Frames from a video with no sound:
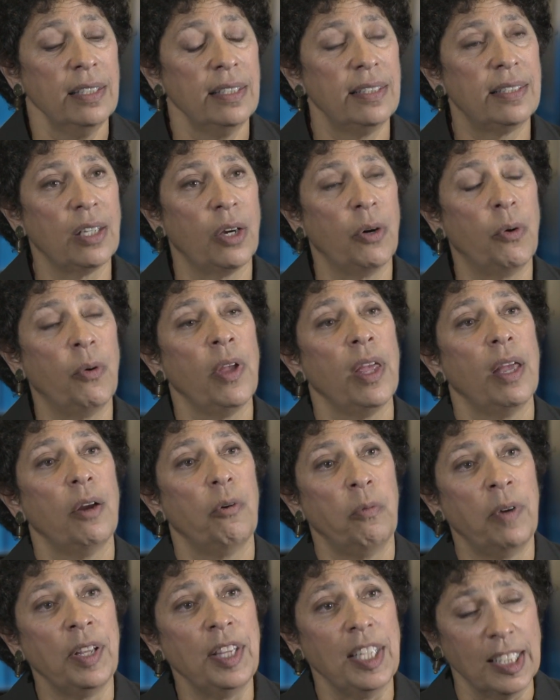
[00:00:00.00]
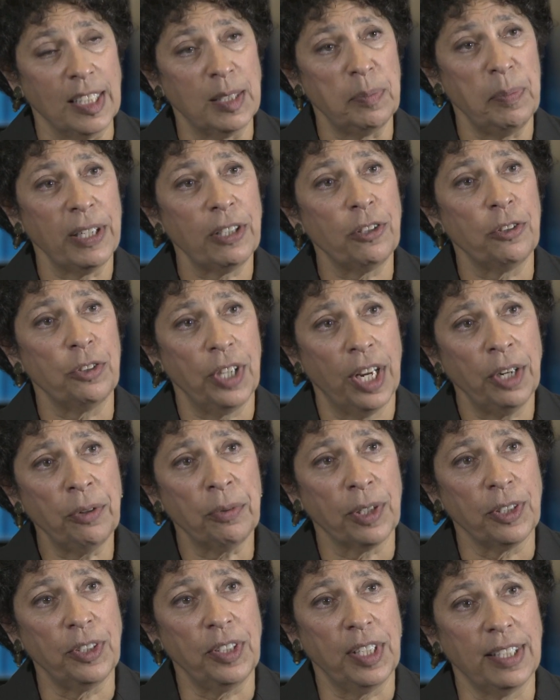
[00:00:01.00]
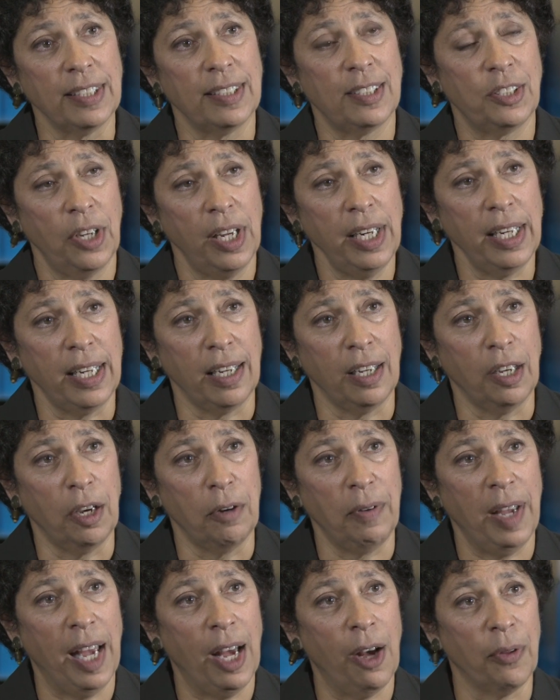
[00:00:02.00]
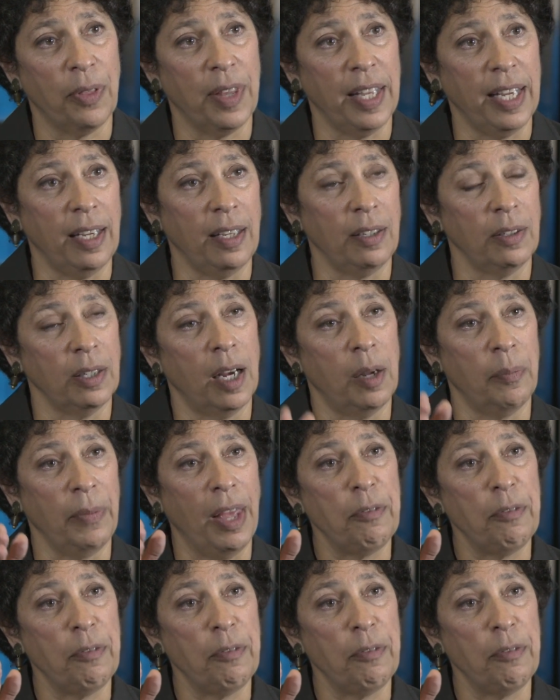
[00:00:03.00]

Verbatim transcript: So when the inspector general did a study of how the uh,